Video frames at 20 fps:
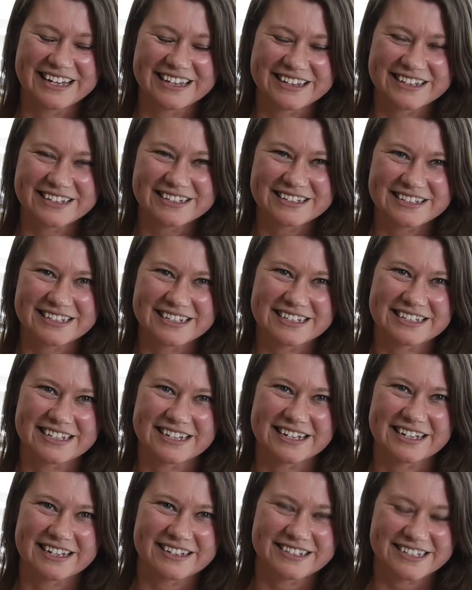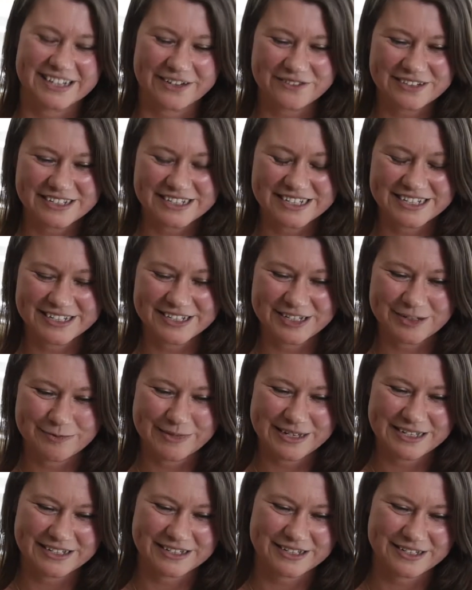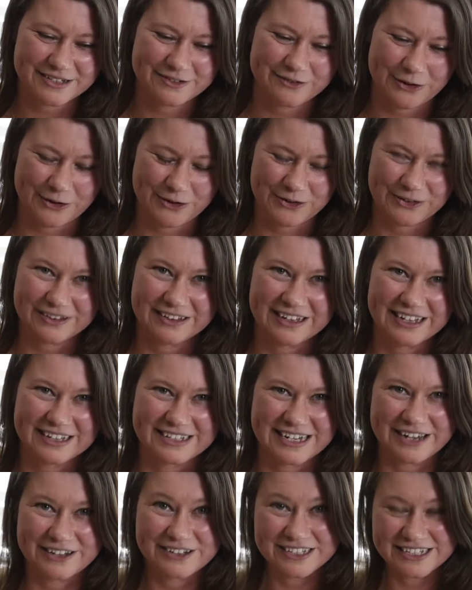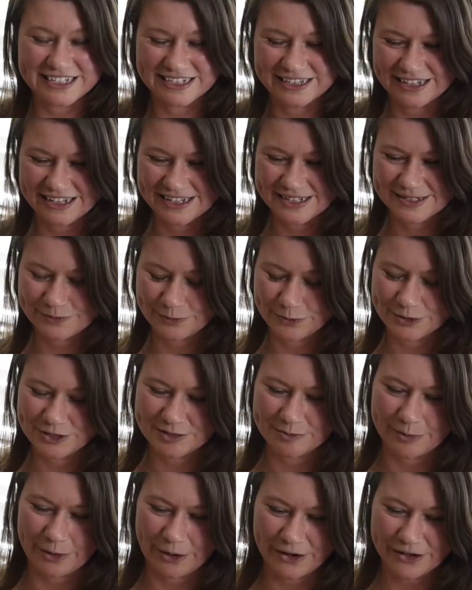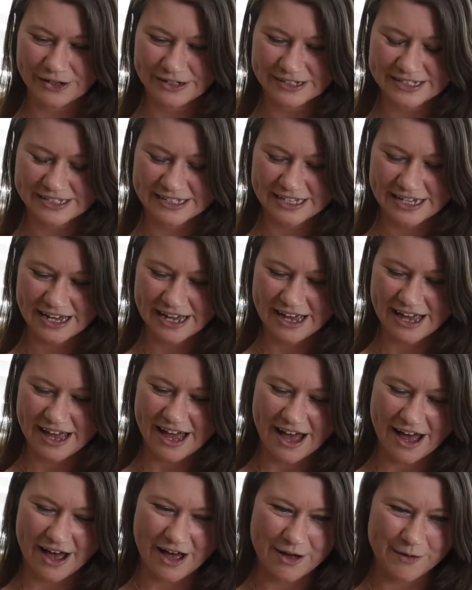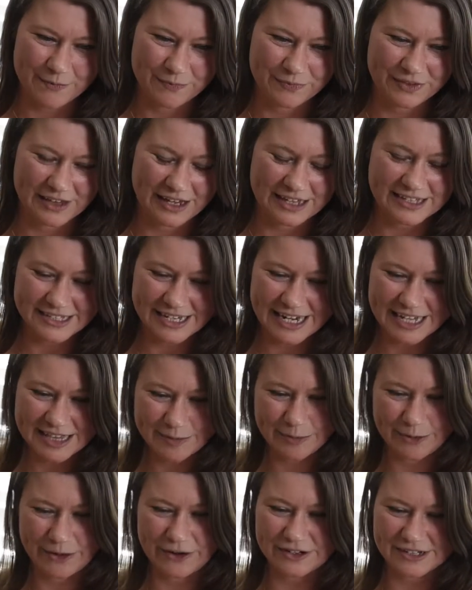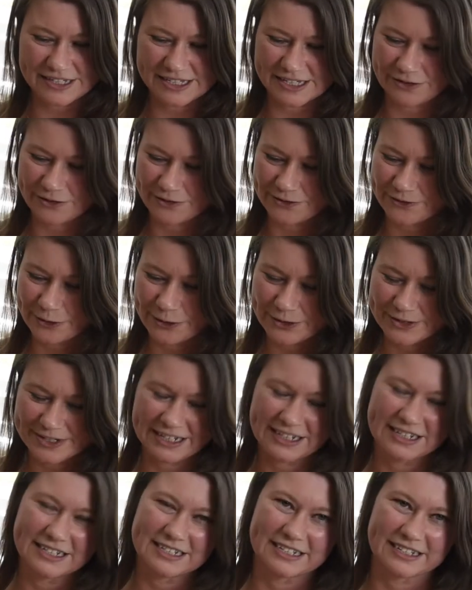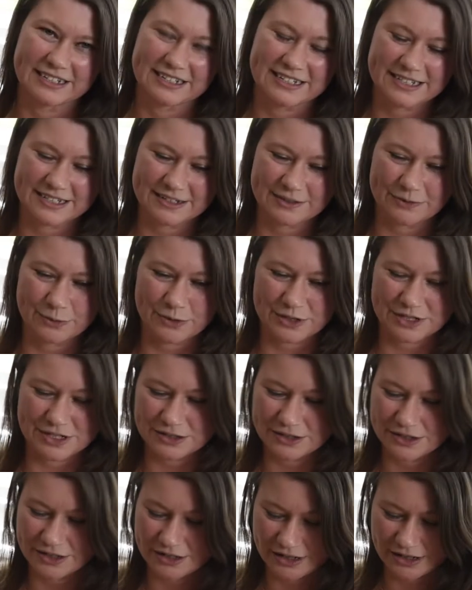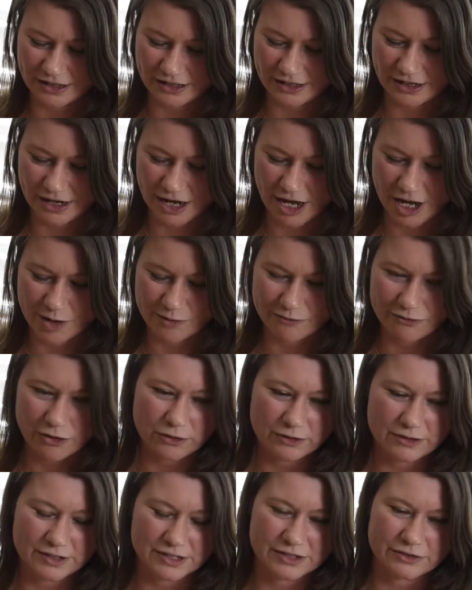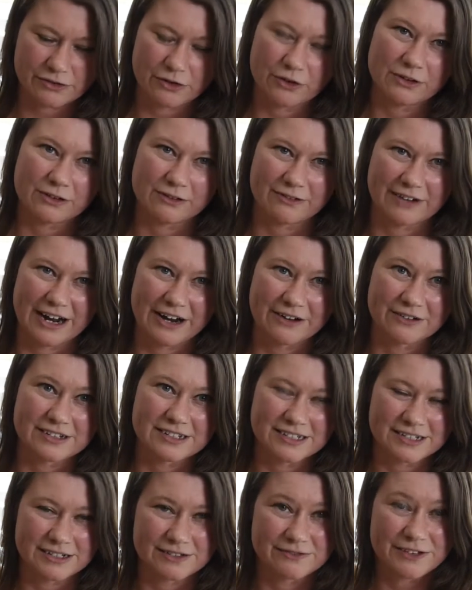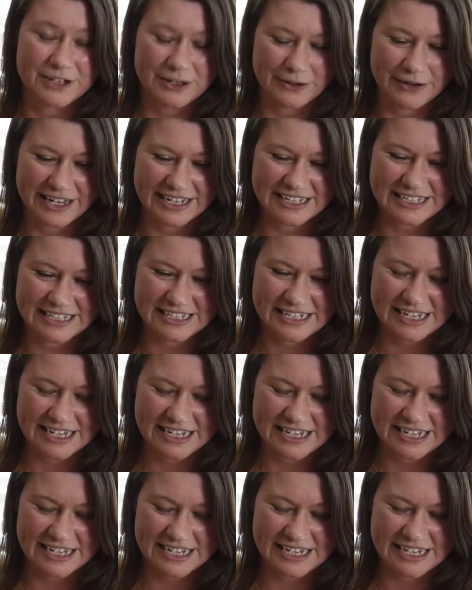This is a 72-metre scroll that's housed in this wooden box. Inside the box there are 4 cylinders which you can roll the scroll around to view it.